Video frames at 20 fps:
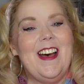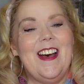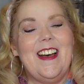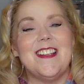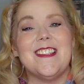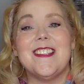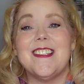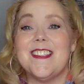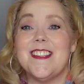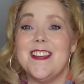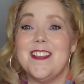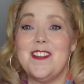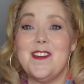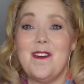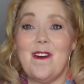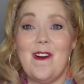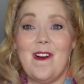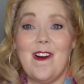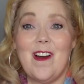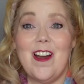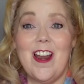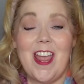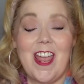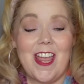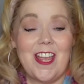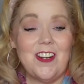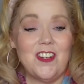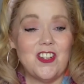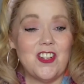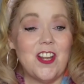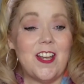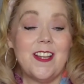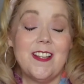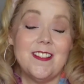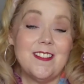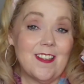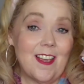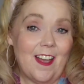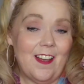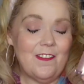As I said, there are eight
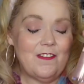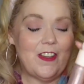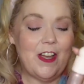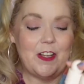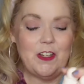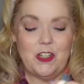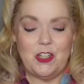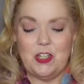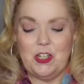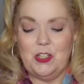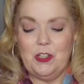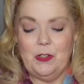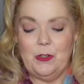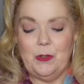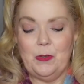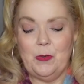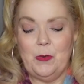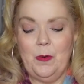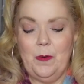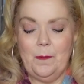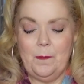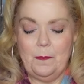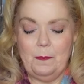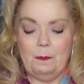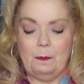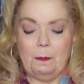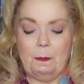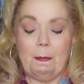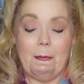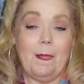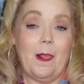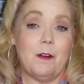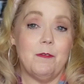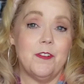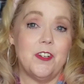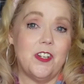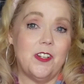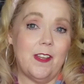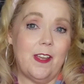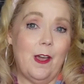shades. I've got two. I
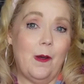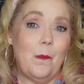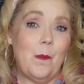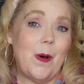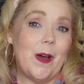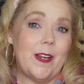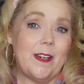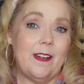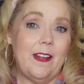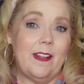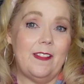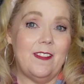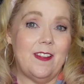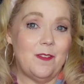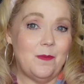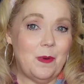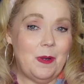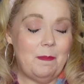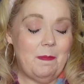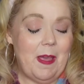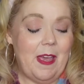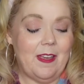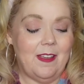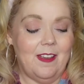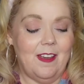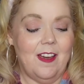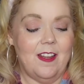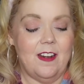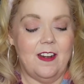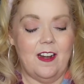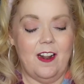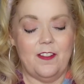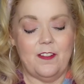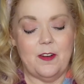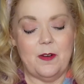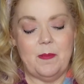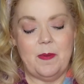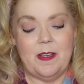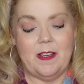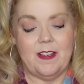originally got one and then went back and got
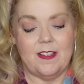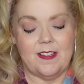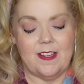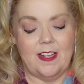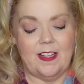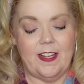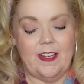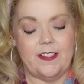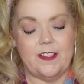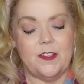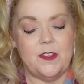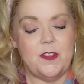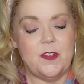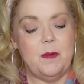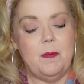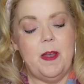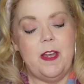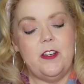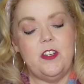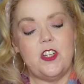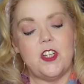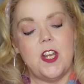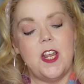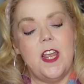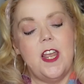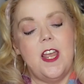another because I liked it so much.